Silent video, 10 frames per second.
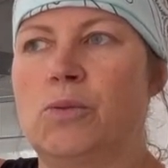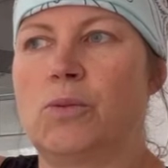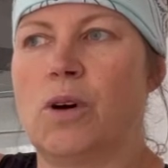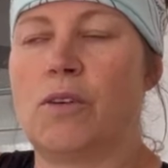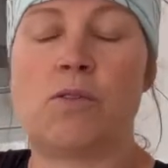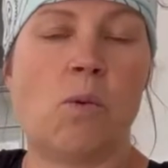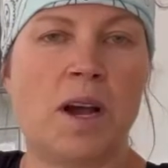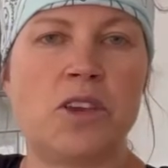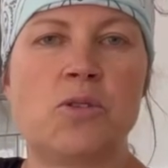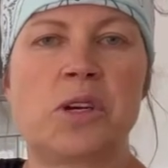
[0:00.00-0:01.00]
of
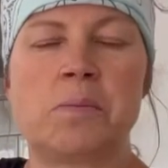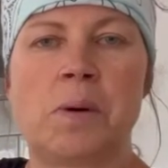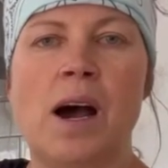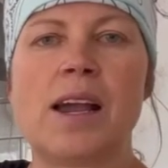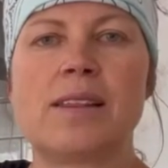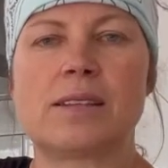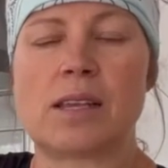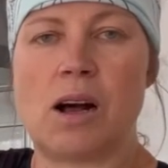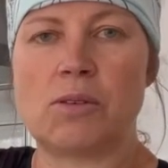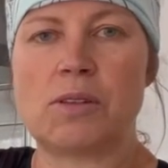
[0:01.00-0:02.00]
what you can buy that's
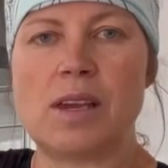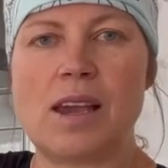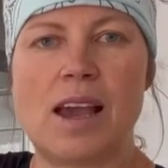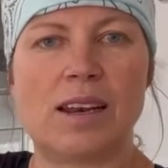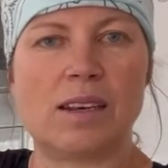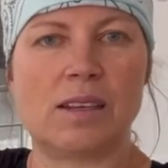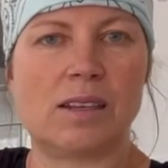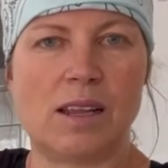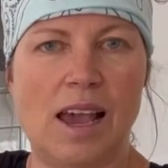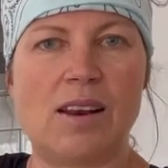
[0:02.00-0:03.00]
healthy and
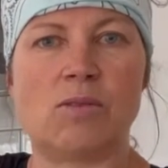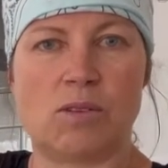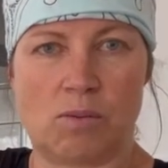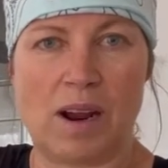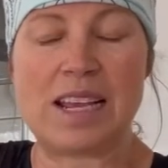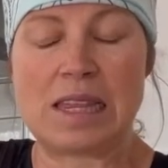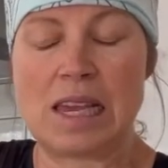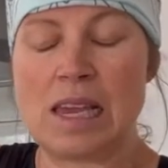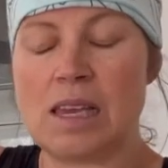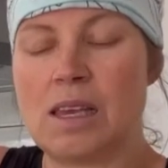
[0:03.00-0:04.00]
the right
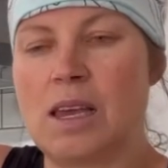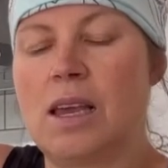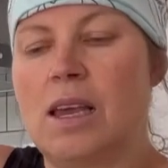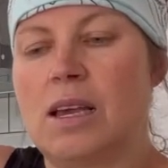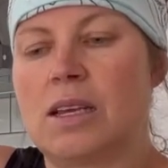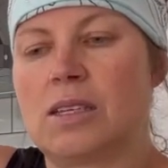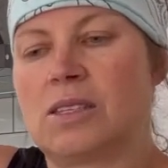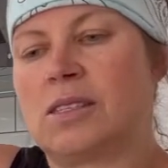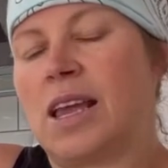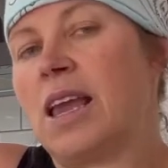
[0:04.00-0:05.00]
thing,
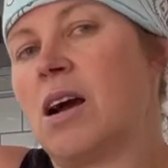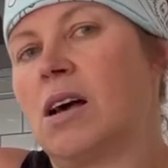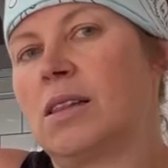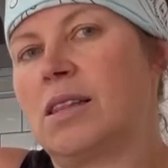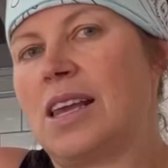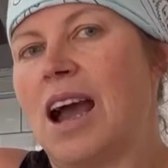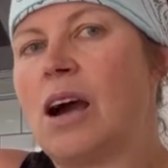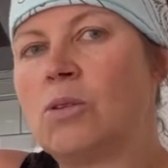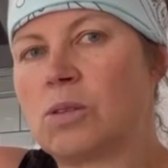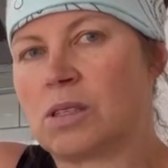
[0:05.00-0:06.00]
stay on the
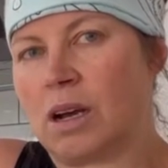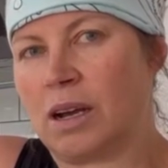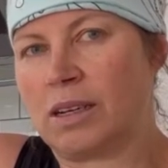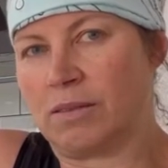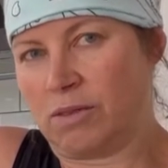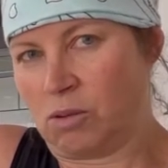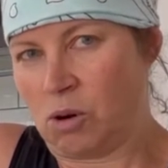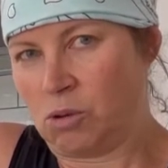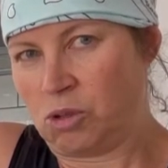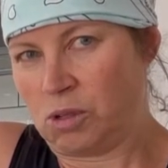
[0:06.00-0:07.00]
outside of the
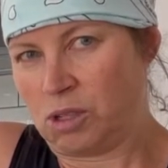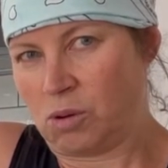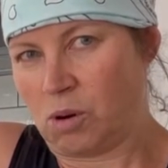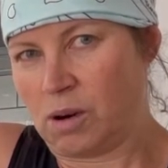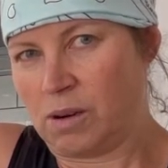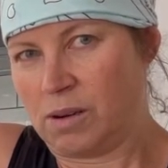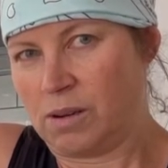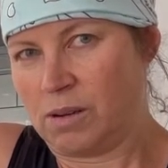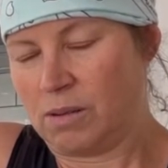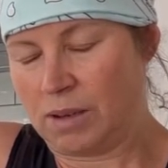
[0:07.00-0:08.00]
grocery store.
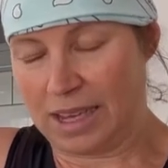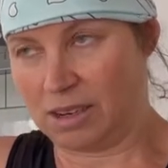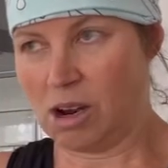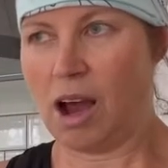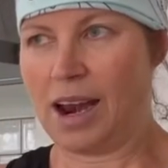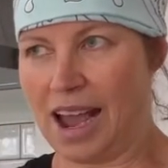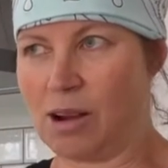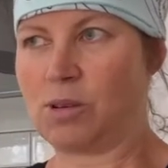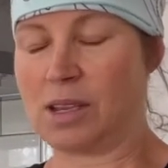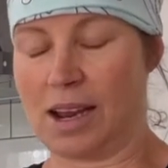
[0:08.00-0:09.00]
Like not
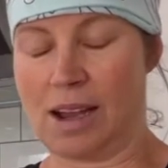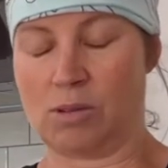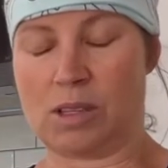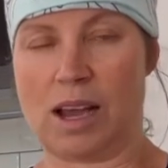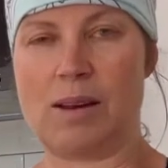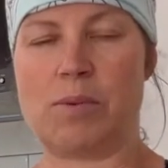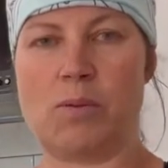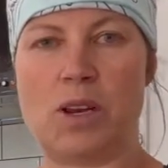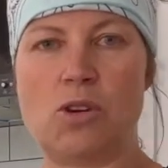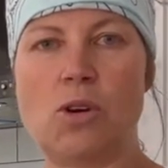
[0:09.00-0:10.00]
outside, but
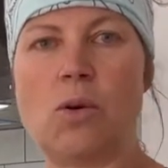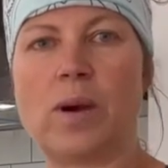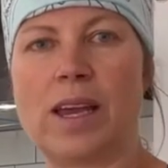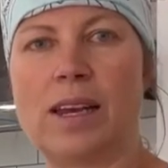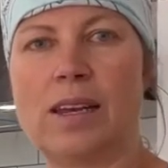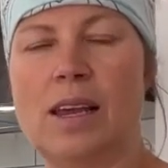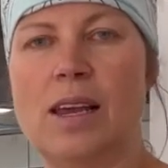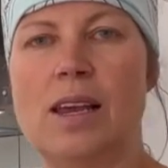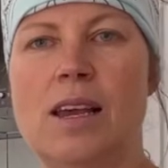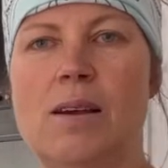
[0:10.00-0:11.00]
when you go in,
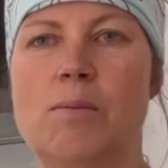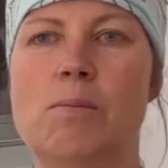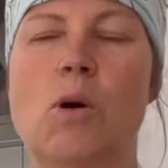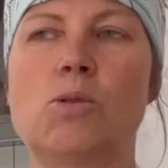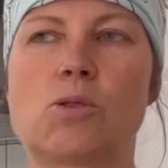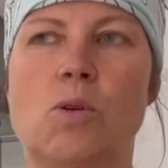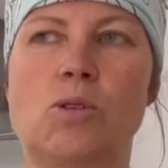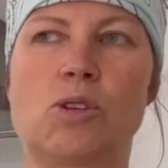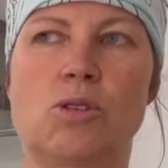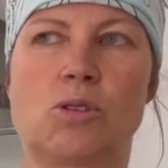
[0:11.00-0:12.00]
most
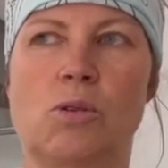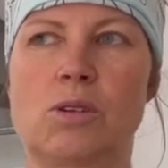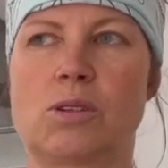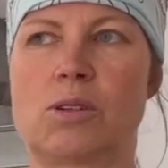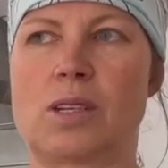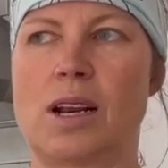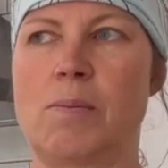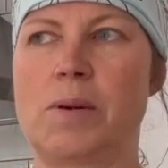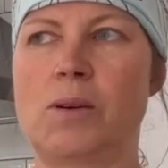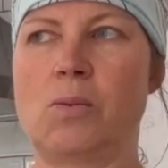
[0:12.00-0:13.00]
grocery stores are set
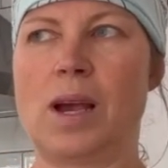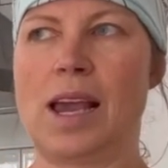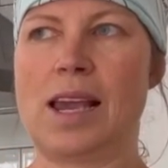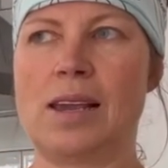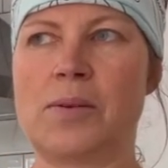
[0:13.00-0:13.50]
up in a way.